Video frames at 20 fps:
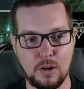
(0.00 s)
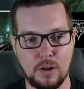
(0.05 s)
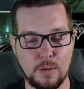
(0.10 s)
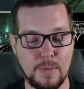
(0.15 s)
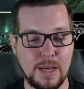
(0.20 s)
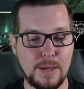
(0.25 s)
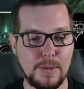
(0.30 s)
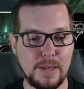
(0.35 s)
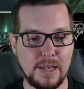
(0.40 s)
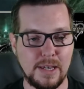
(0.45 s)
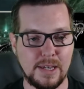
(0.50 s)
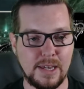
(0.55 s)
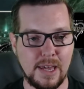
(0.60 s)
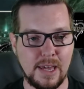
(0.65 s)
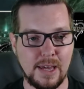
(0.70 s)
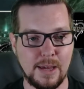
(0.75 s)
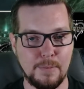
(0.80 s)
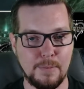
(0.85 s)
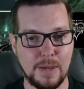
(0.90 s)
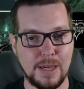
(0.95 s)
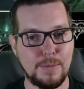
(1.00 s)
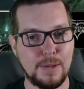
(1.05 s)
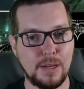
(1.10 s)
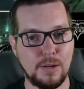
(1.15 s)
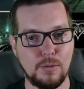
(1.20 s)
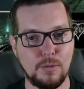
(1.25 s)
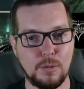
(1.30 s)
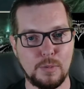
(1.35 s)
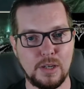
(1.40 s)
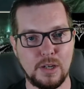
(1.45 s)
Or maybe it can't. Maybe it
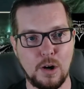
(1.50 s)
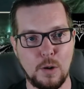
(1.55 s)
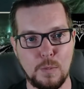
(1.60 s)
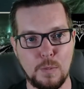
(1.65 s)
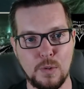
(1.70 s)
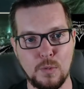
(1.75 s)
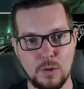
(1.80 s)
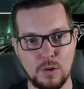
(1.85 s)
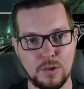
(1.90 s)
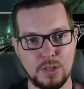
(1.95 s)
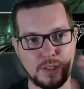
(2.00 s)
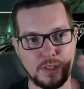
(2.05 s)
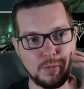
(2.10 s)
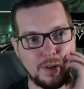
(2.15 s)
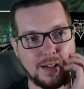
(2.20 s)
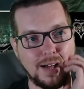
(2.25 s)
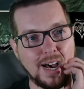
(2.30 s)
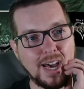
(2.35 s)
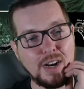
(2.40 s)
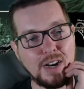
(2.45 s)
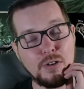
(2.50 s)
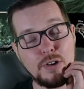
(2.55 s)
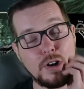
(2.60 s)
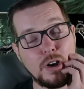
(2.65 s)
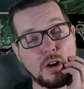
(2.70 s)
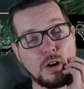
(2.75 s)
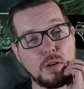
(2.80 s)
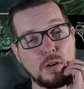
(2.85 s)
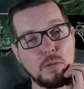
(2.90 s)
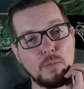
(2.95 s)
will be open world as well. I don't
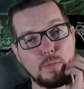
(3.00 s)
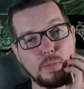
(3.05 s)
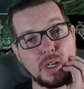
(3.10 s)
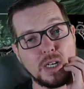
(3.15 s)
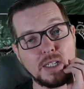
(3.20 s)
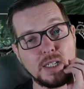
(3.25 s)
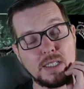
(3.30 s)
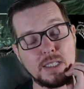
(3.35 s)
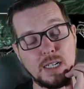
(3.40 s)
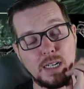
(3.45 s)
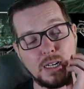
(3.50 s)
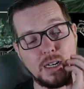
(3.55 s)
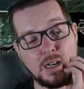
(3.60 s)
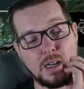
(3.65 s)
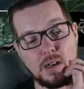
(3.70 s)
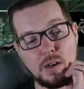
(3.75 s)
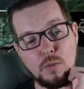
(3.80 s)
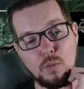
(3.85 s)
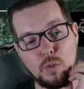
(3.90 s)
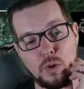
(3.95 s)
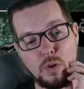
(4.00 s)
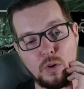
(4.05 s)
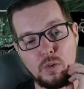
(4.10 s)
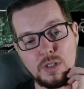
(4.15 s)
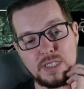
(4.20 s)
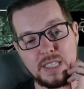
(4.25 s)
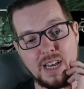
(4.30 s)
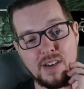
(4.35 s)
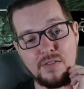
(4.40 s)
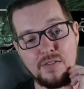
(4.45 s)
know. But we'll
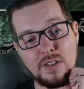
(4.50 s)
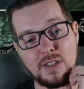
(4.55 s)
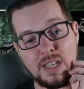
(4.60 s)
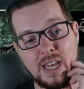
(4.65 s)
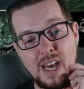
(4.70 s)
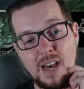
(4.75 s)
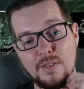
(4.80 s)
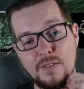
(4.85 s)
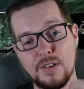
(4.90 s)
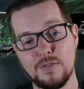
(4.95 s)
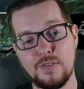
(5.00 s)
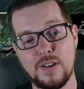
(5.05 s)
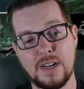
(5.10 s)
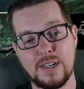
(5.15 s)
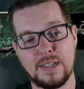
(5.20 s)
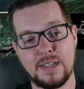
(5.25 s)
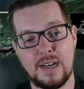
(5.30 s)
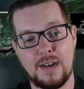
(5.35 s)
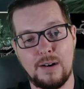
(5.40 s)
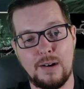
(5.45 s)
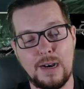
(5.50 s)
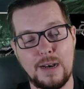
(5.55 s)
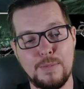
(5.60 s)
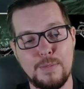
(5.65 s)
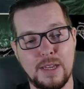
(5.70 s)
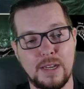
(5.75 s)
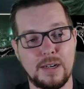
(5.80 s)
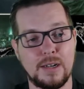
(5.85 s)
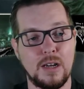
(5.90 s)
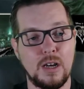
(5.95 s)
definitely have to find out. I
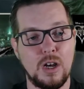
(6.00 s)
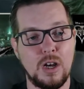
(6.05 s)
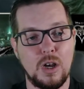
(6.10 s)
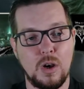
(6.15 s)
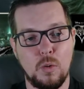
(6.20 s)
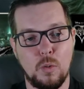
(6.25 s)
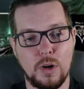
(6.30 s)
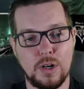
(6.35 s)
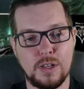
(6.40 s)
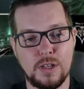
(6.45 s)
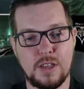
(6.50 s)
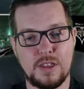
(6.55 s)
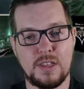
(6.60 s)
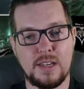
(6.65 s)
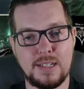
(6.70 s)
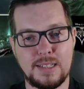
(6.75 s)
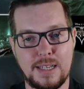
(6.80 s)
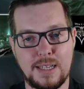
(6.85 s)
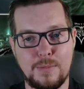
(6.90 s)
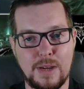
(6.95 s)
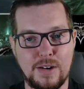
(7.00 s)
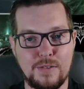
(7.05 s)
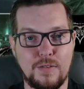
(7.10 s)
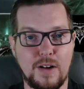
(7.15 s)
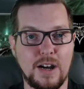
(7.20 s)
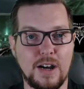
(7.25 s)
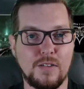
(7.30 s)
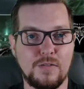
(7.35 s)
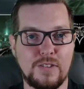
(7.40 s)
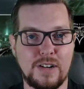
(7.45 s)
mean, one of the things that made
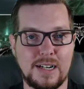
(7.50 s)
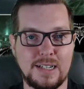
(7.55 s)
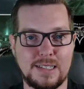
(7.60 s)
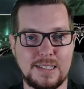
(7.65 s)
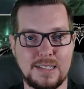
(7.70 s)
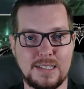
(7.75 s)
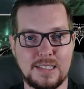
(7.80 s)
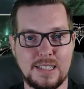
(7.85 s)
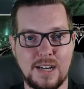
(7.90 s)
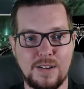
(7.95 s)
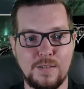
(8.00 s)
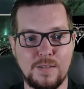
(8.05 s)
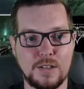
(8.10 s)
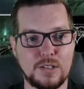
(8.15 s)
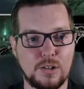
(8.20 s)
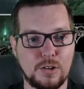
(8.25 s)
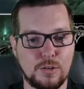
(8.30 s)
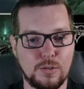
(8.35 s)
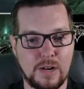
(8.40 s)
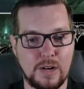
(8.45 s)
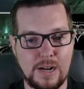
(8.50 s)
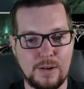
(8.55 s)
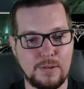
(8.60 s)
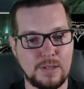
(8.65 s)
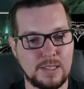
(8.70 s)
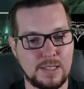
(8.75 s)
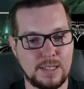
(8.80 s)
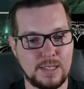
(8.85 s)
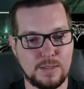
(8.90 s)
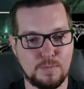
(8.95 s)
Final Fantasy VII so great
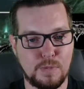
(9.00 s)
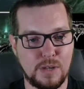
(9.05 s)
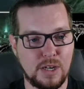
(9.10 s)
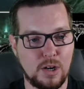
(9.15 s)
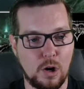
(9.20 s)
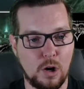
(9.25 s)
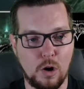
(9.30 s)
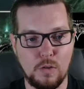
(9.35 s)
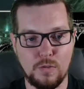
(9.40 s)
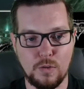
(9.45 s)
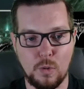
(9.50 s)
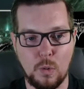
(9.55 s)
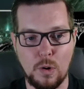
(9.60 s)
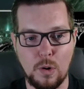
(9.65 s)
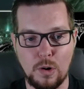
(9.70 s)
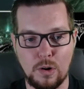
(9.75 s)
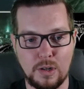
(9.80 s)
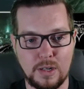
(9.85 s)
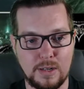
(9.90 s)
was its big overworld.